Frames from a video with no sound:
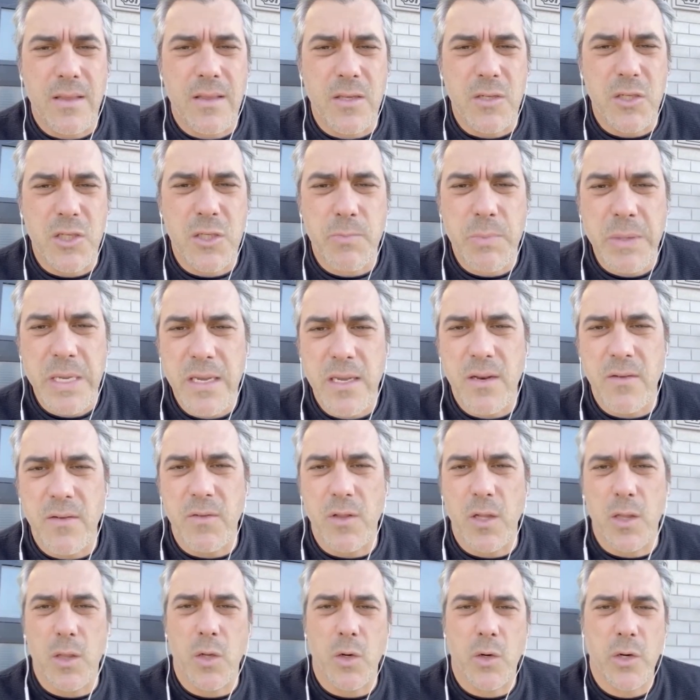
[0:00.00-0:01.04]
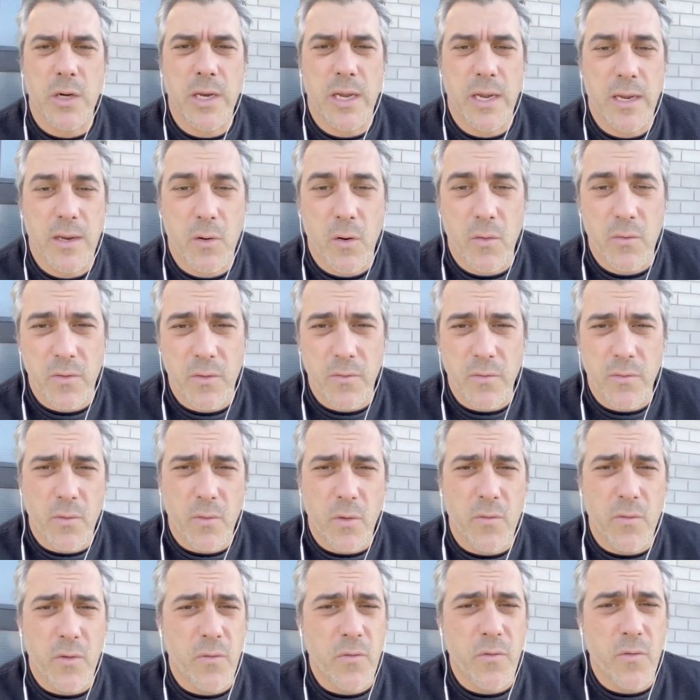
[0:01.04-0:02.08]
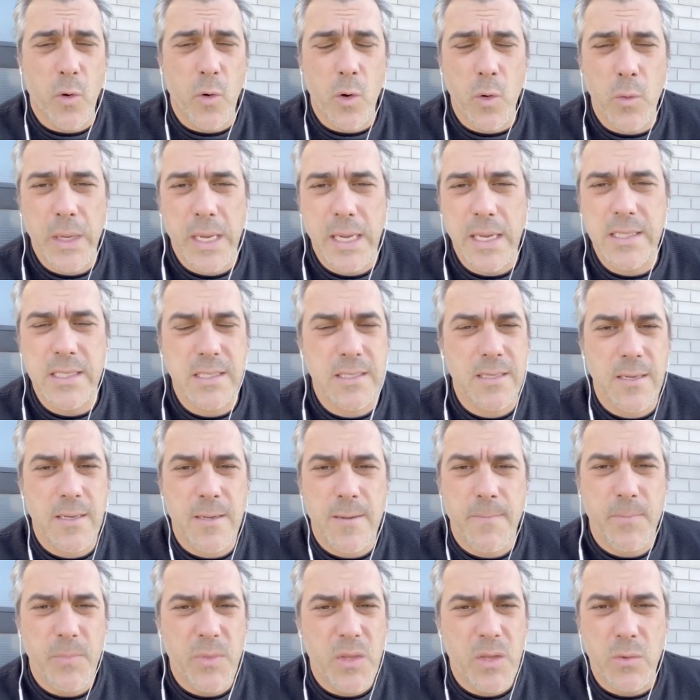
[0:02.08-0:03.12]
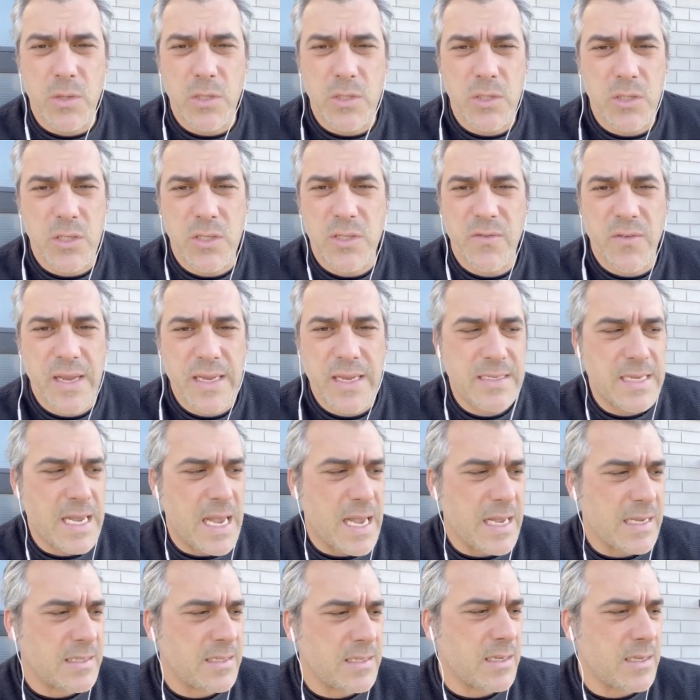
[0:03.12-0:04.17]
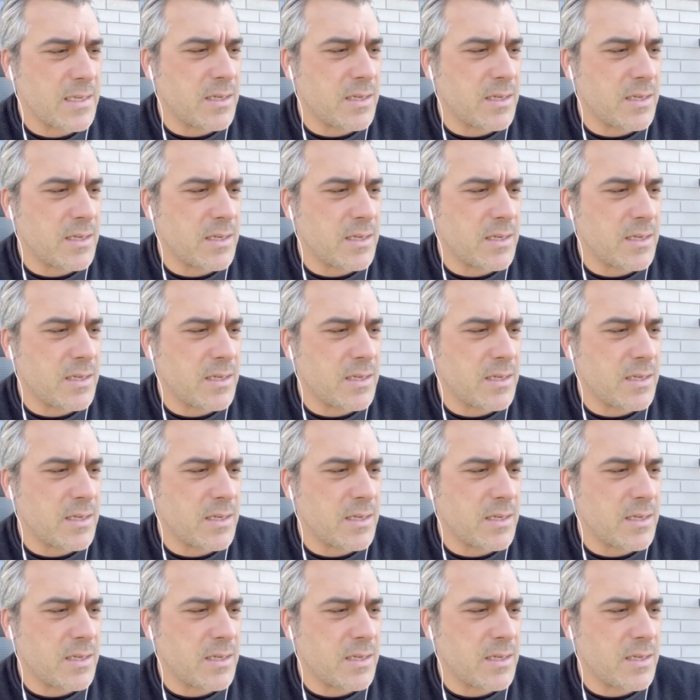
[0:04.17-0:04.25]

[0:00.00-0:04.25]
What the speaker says: the speed of the learning over 4 weeks was just fantastic.